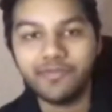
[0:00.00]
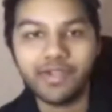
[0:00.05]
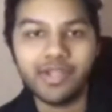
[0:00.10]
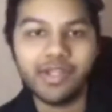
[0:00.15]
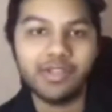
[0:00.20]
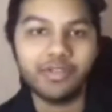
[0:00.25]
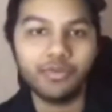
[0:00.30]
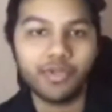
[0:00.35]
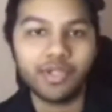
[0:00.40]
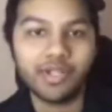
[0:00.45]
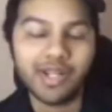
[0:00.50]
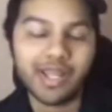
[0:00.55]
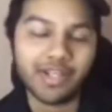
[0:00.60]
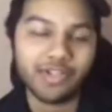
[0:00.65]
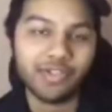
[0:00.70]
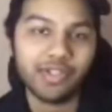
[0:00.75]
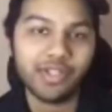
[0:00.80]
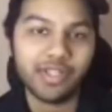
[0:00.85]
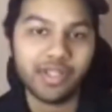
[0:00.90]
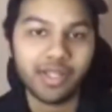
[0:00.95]
way you can
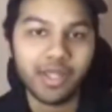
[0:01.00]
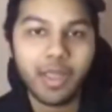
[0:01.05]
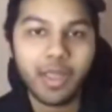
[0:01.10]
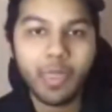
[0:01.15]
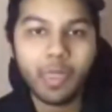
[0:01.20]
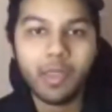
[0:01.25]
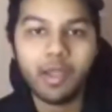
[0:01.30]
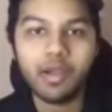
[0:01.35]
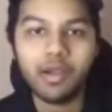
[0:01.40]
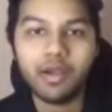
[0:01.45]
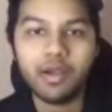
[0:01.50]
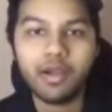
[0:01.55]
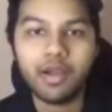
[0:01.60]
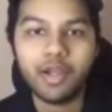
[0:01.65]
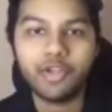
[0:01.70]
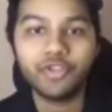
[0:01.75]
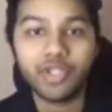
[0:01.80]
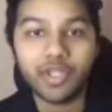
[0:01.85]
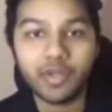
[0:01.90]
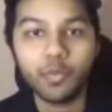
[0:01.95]
actually
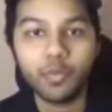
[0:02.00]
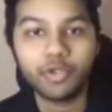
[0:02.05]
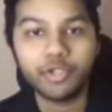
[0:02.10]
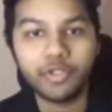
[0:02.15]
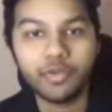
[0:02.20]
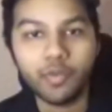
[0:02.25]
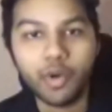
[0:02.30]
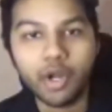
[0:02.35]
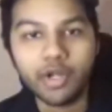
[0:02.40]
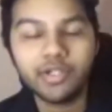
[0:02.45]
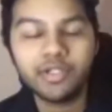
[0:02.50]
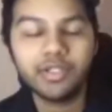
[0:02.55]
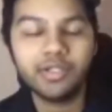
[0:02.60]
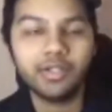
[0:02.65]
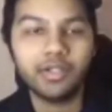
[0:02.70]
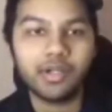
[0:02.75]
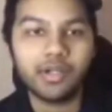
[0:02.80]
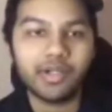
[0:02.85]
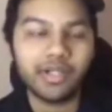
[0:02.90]
achieve what you want